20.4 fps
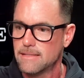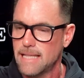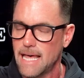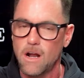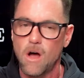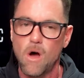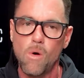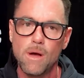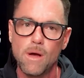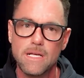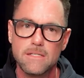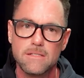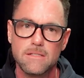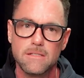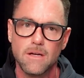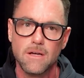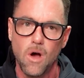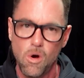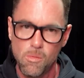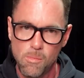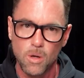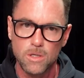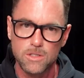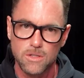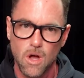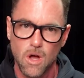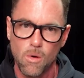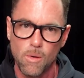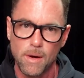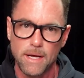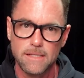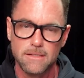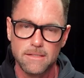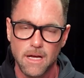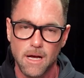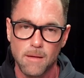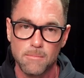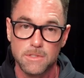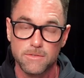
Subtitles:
That almost always comes